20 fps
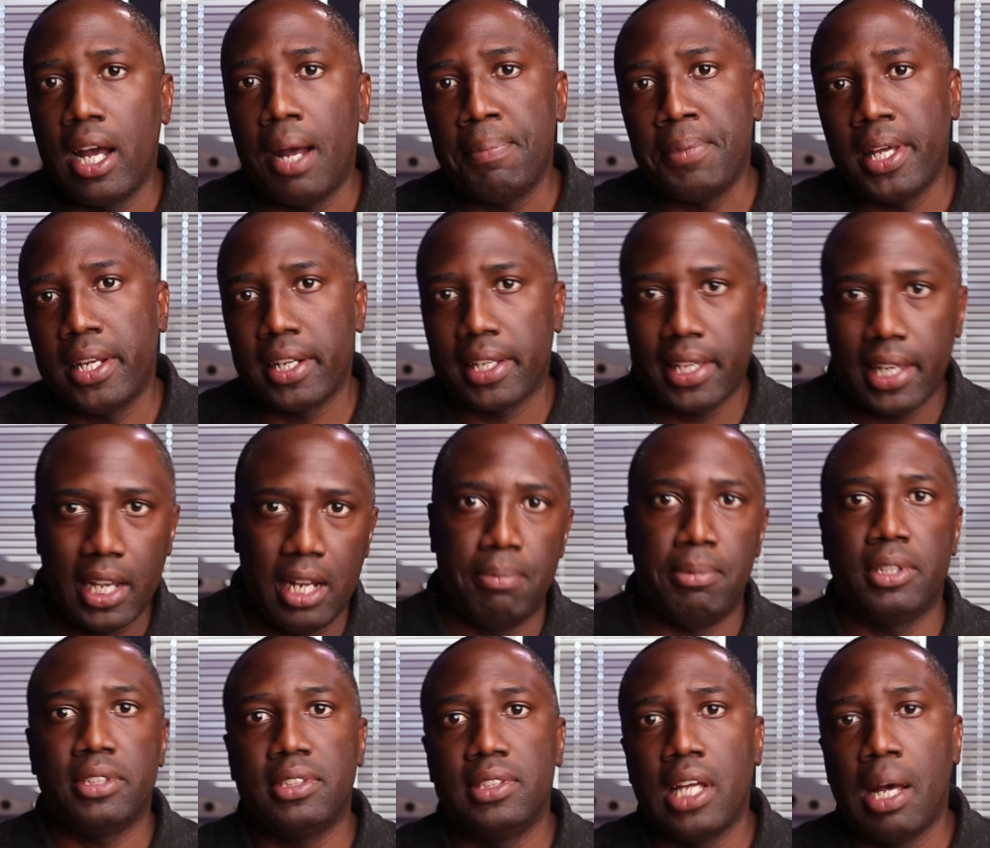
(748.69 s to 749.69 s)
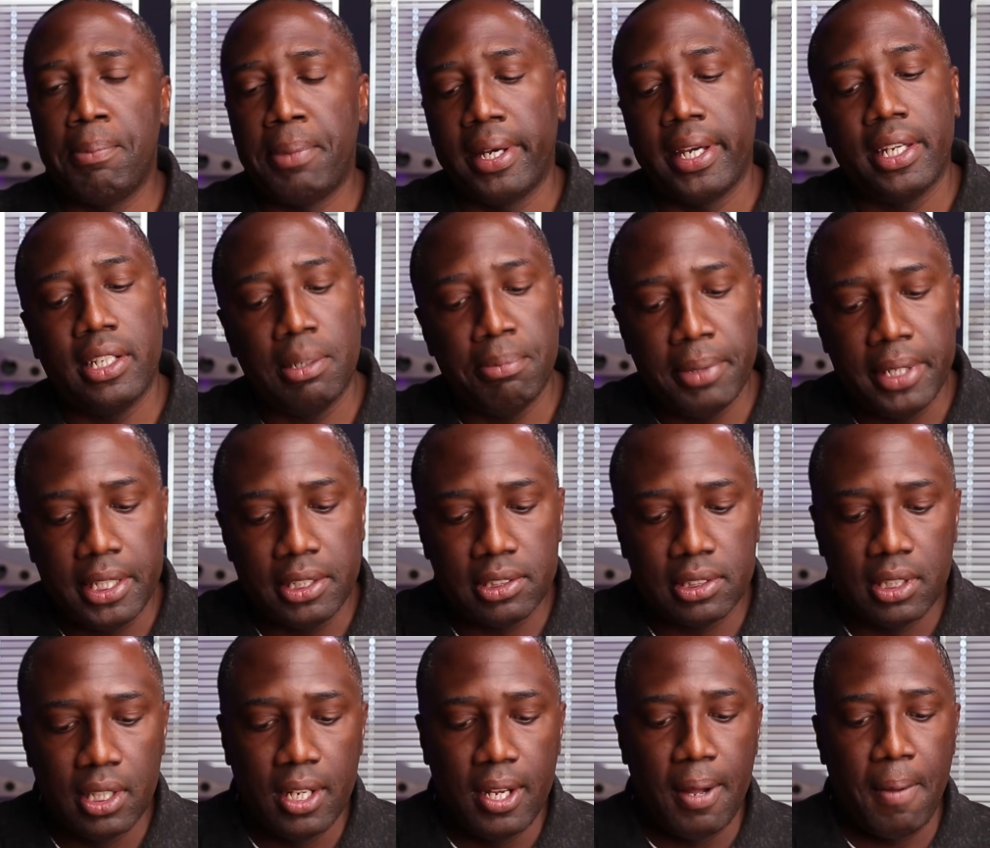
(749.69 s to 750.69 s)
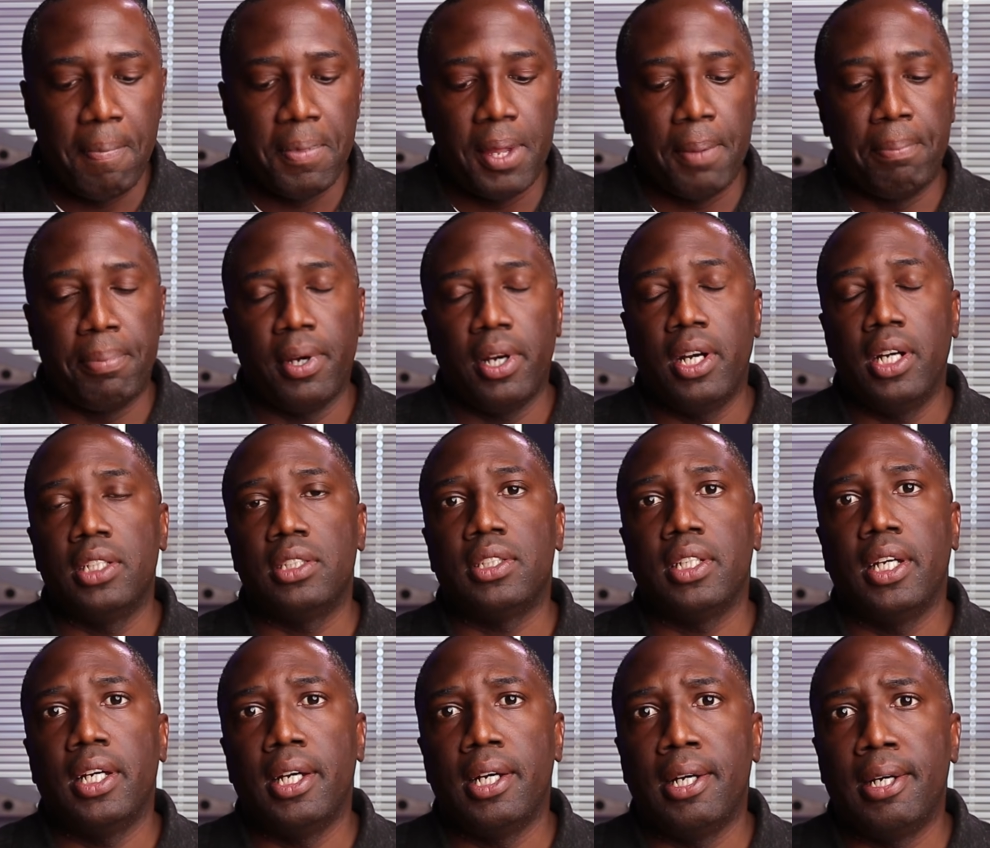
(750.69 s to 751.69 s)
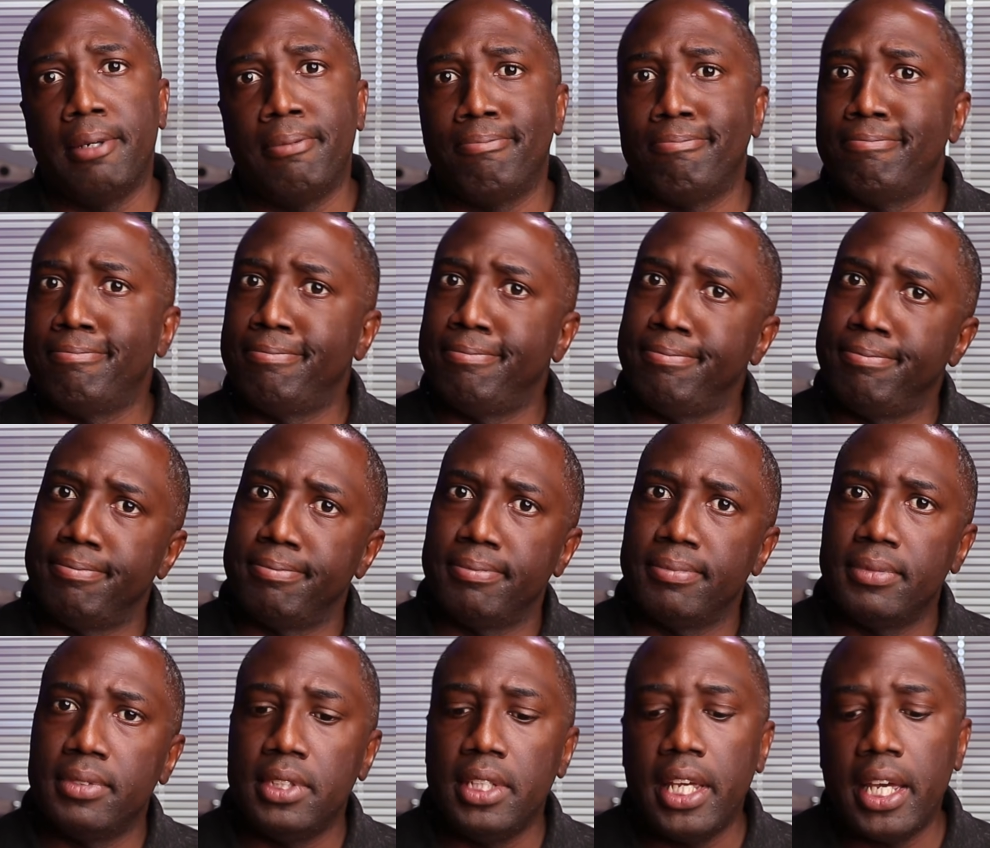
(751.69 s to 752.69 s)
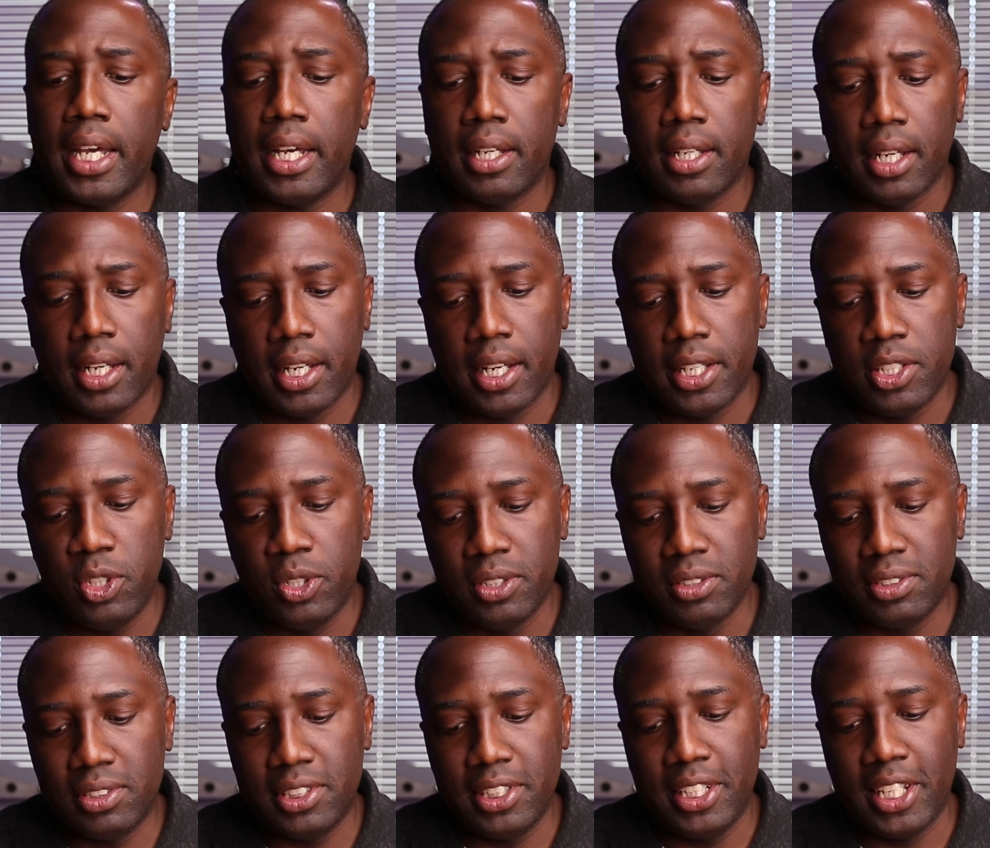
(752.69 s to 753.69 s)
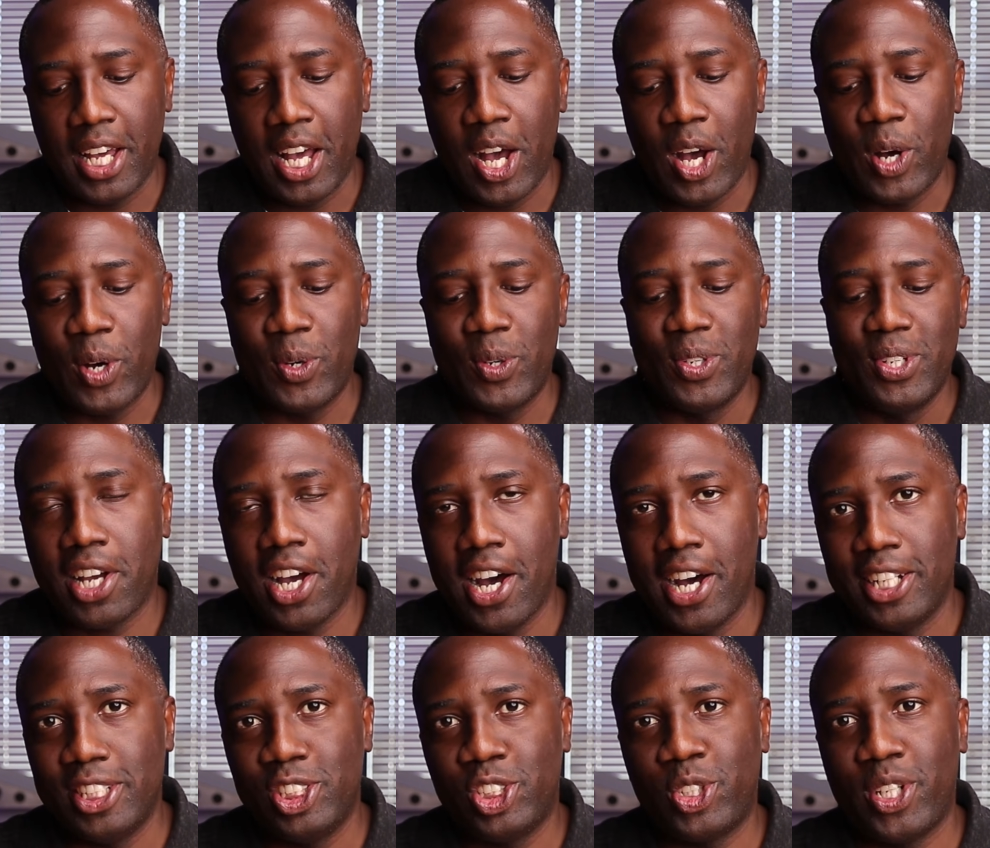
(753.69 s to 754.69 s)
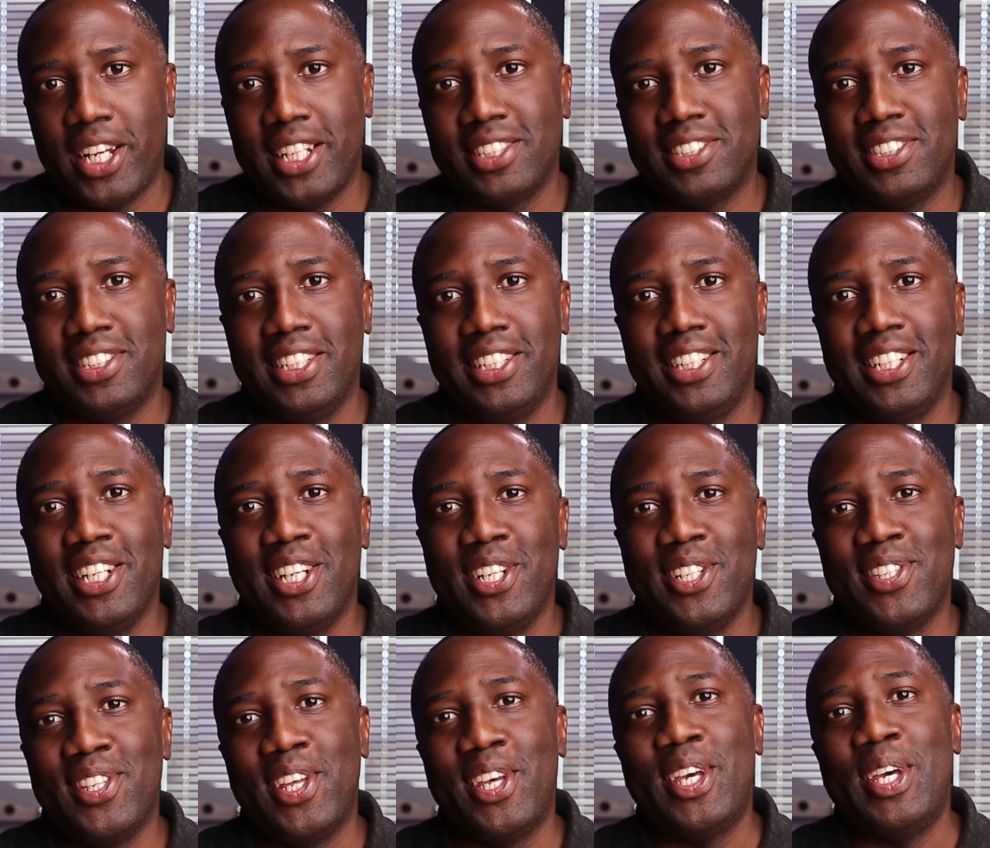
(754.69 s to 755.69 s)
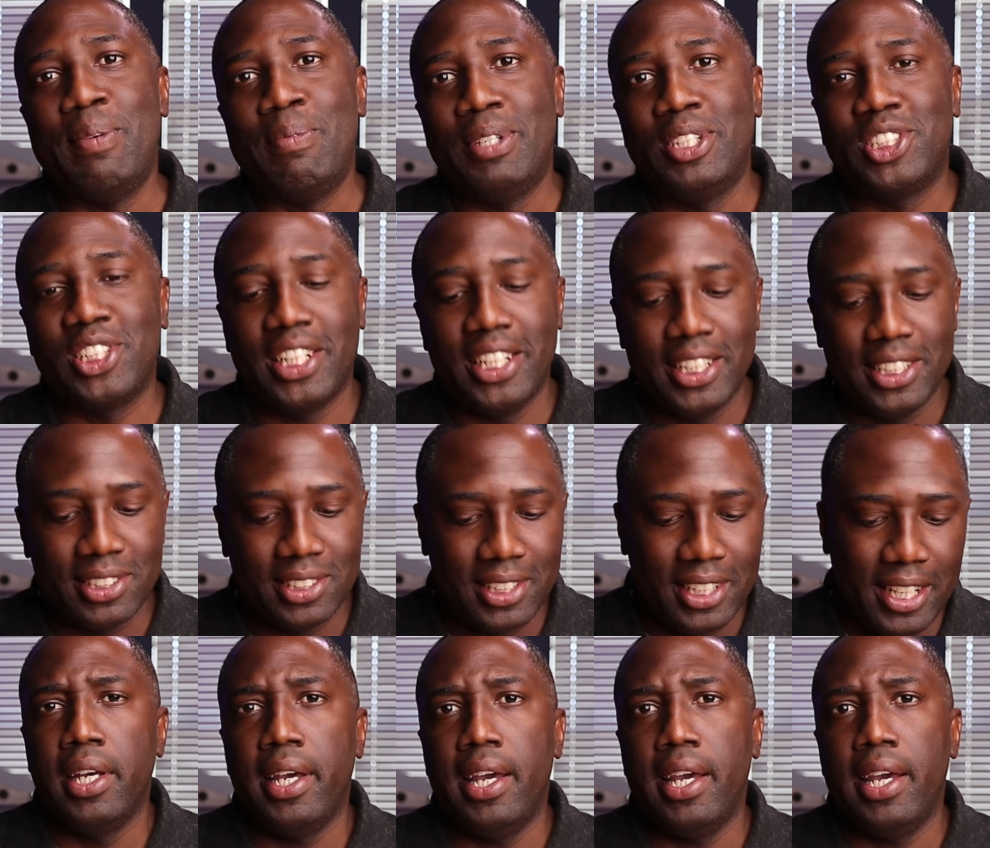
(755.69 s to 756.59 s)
I'm not a camera snob by any means, but yeah, you can see how contrasty the image is.